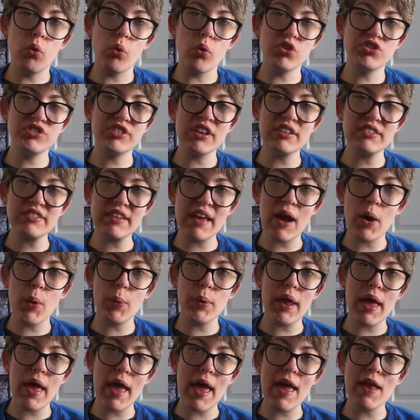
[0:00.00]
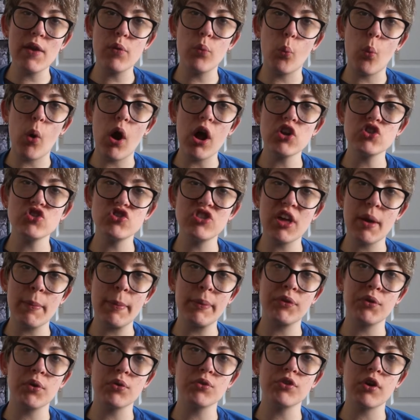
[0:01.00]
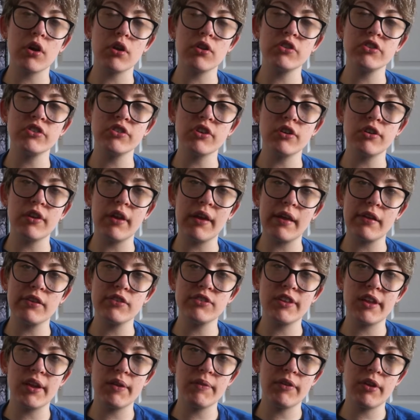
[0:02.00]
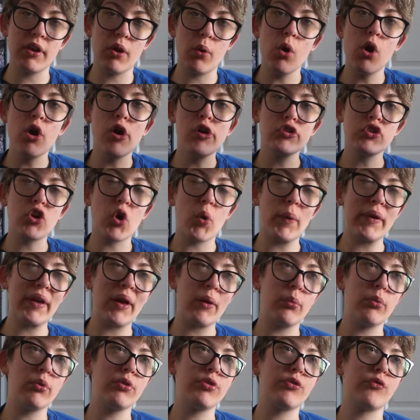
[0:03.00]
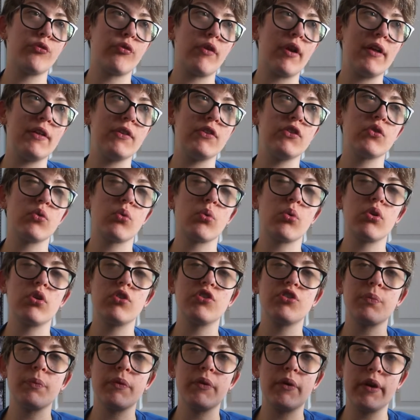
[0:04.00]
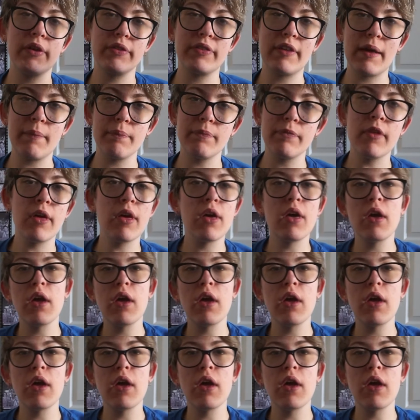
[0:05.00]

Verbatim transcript: sit down and watch the episodes on Sunday instead of, you know, going out with friends or something like that?